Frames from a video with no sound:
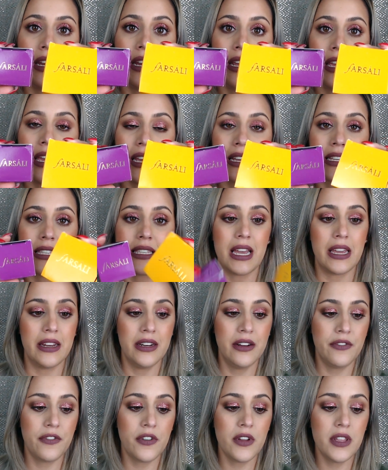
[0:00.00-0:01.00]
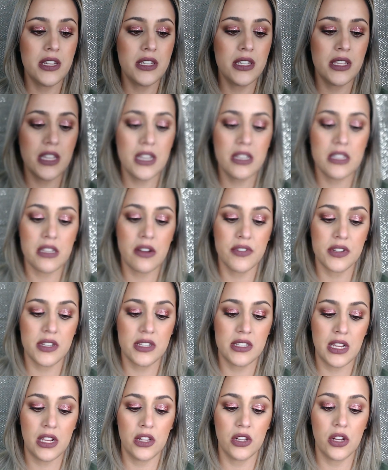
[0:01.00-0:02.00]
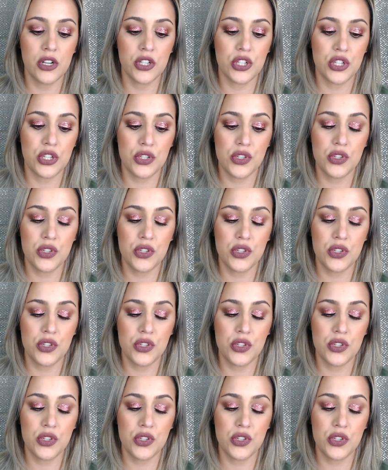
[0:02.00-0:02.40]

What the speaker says: excited for these things ever since they launched.